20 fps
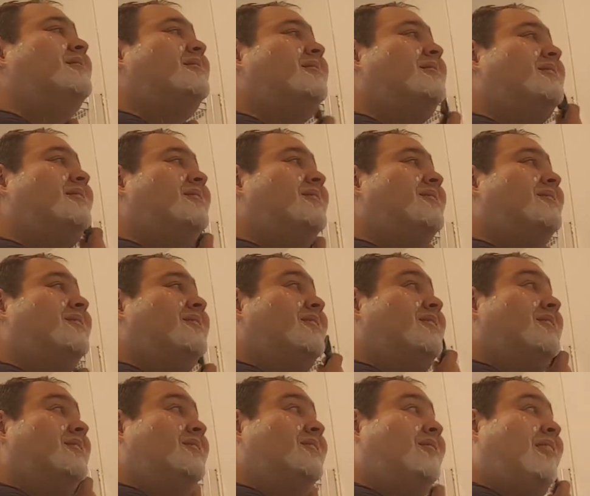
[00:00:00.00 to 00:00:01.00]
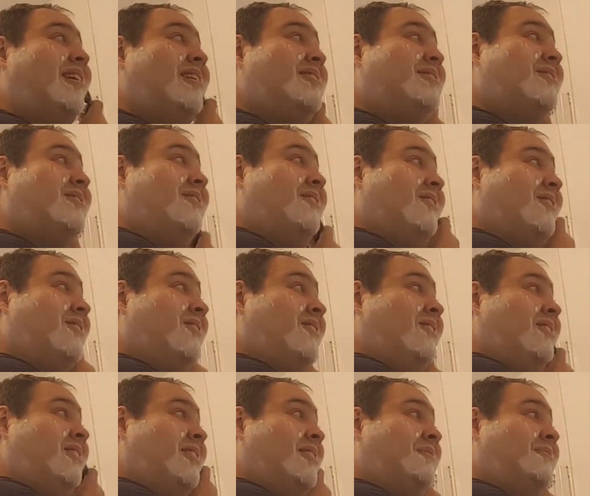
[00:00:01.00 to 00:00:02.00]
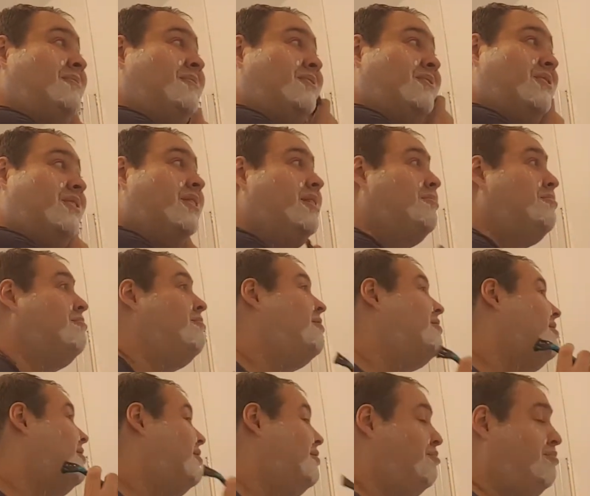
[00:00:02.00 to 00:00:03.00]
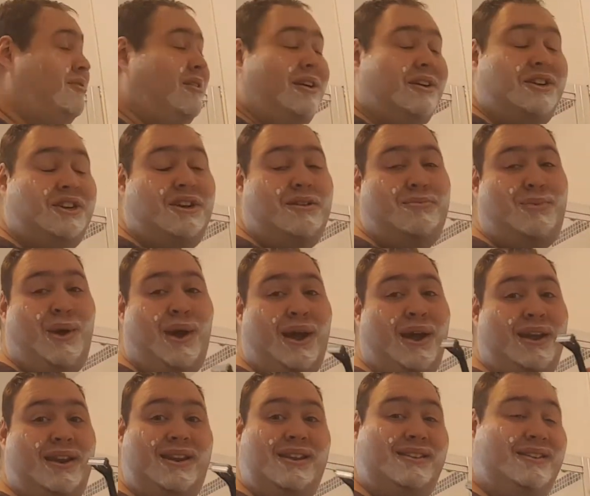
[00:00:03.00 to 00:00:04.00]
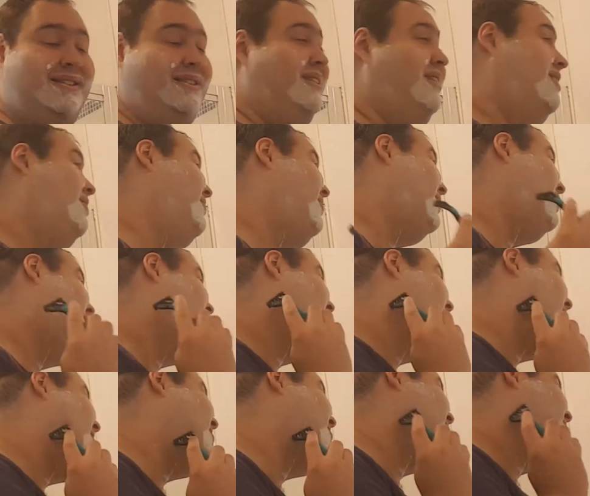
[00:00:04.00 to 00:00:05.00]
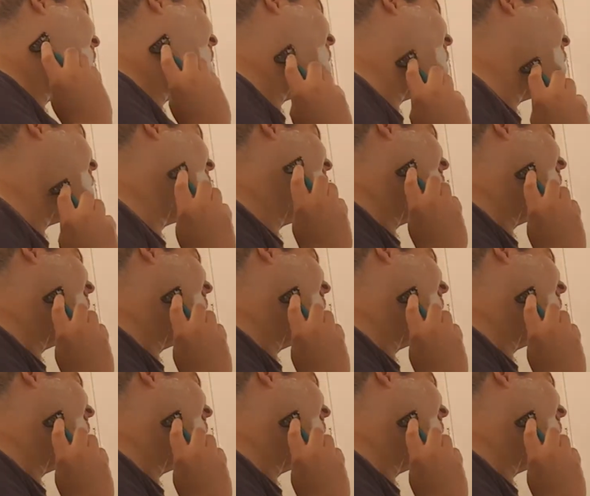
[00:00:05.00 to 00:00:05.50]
This is not a good razor at all. For the price you paid, this is not a very good razor at all.